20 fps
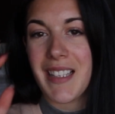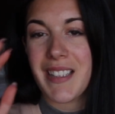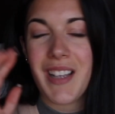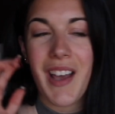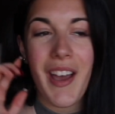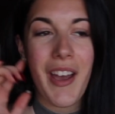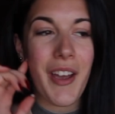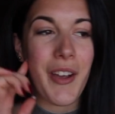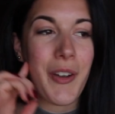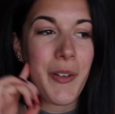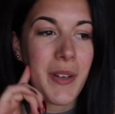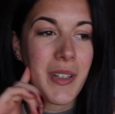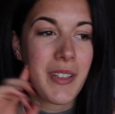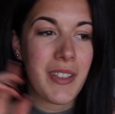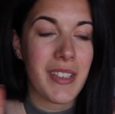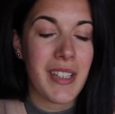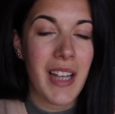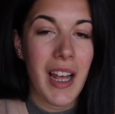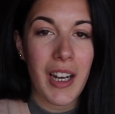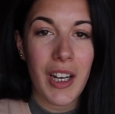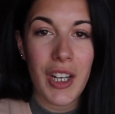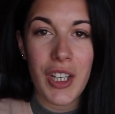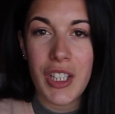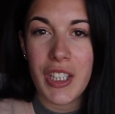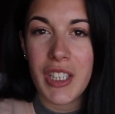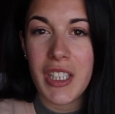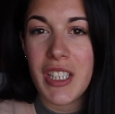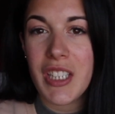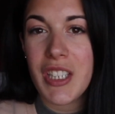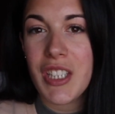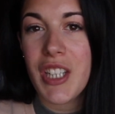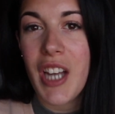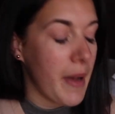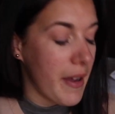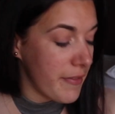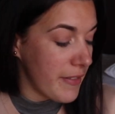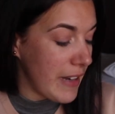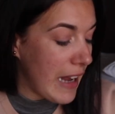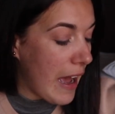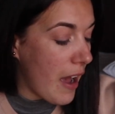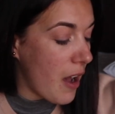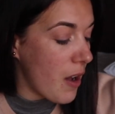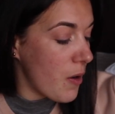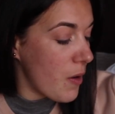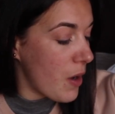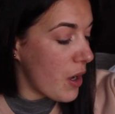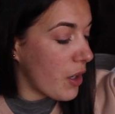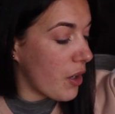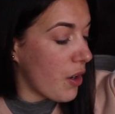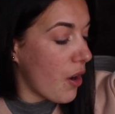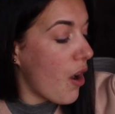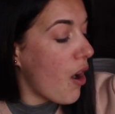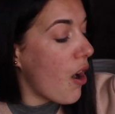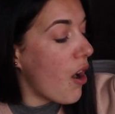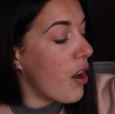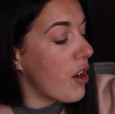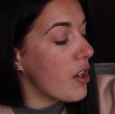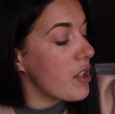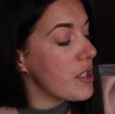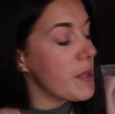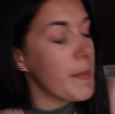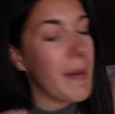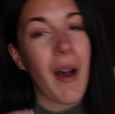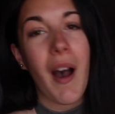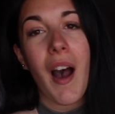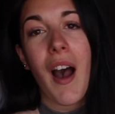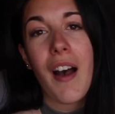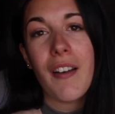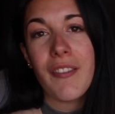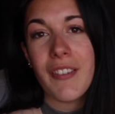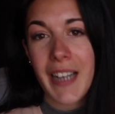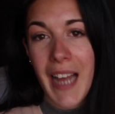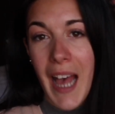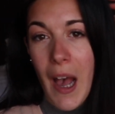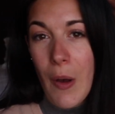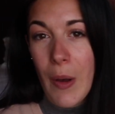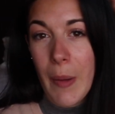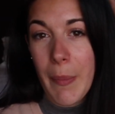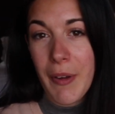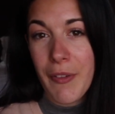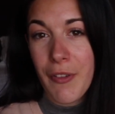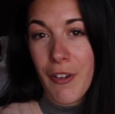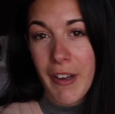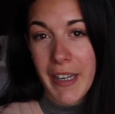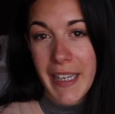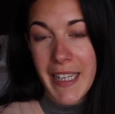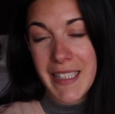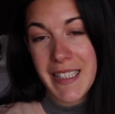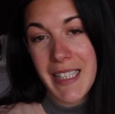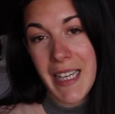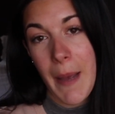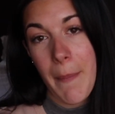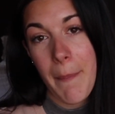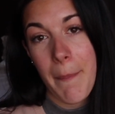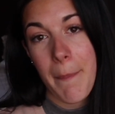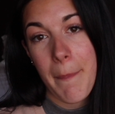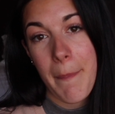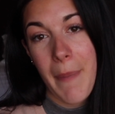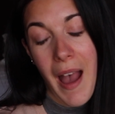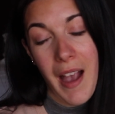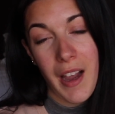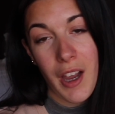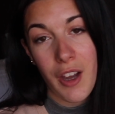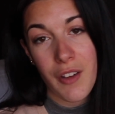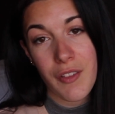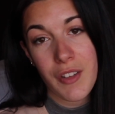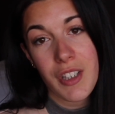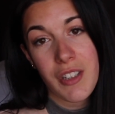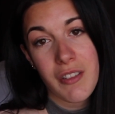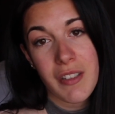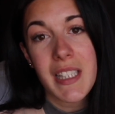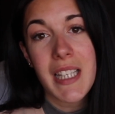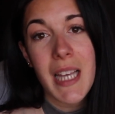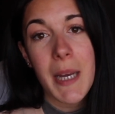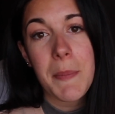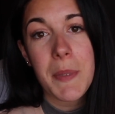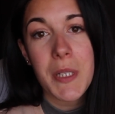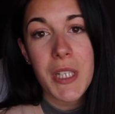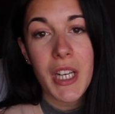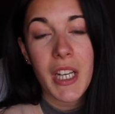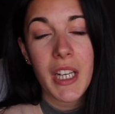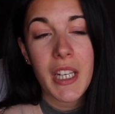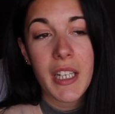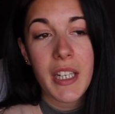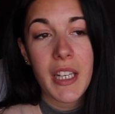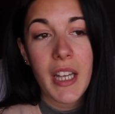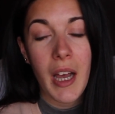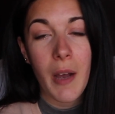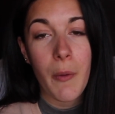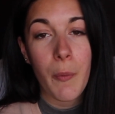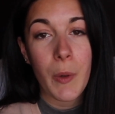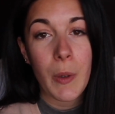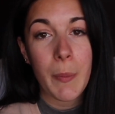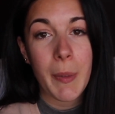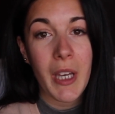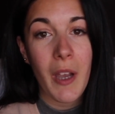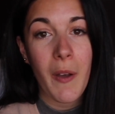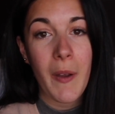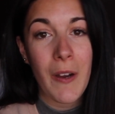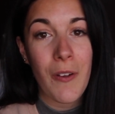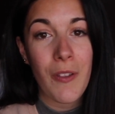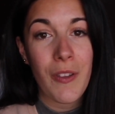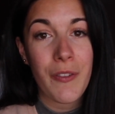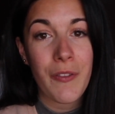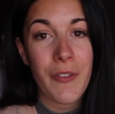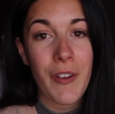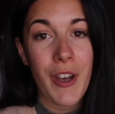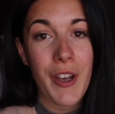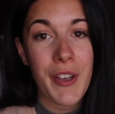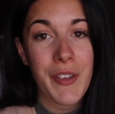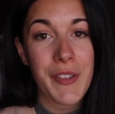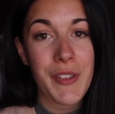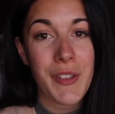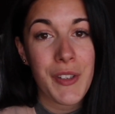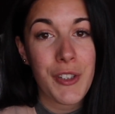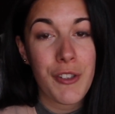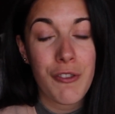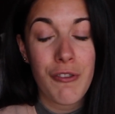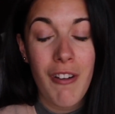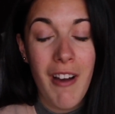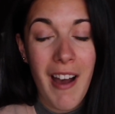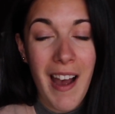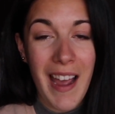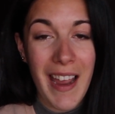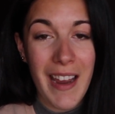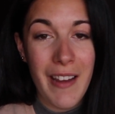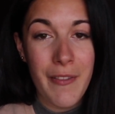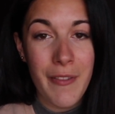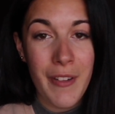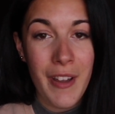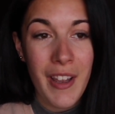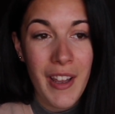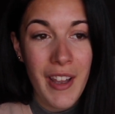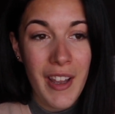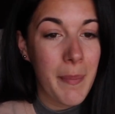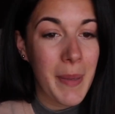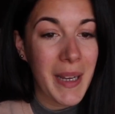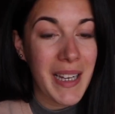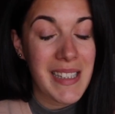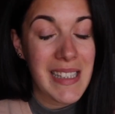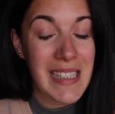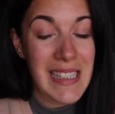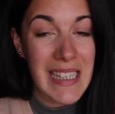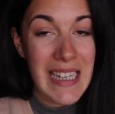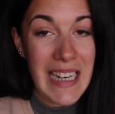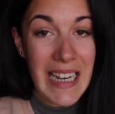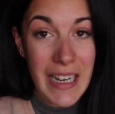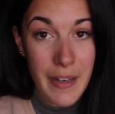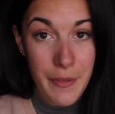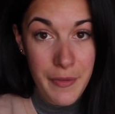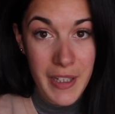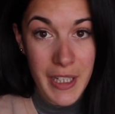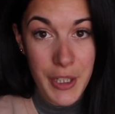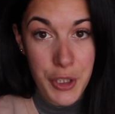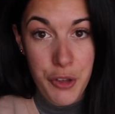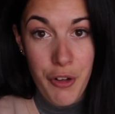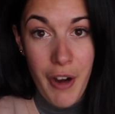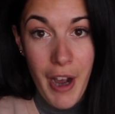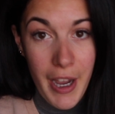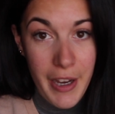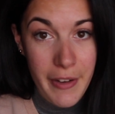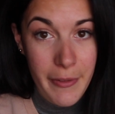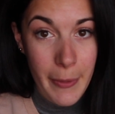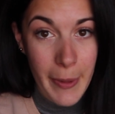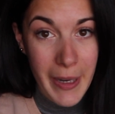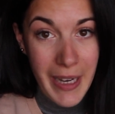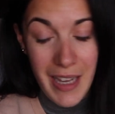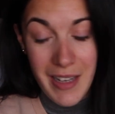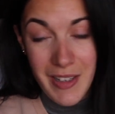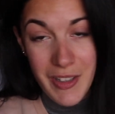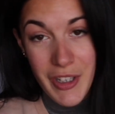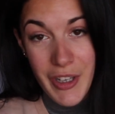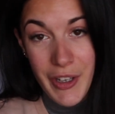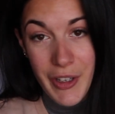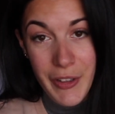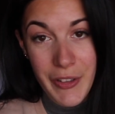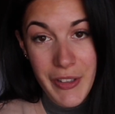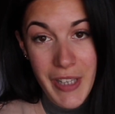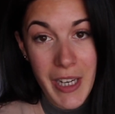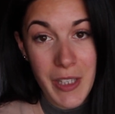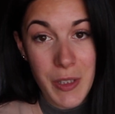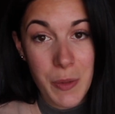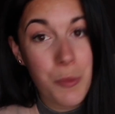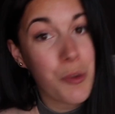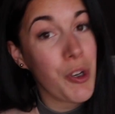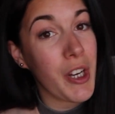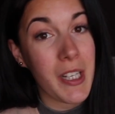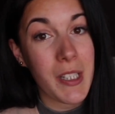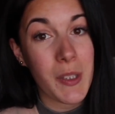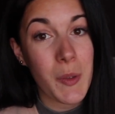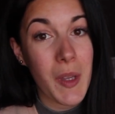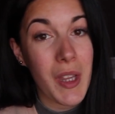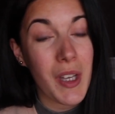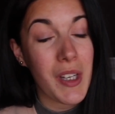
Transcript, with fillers: so we just had lunch. I've now got about half an hour before I need to get back over to reception and we'll be going on the first drive. Because it's an evening drive, we get to take some drinks with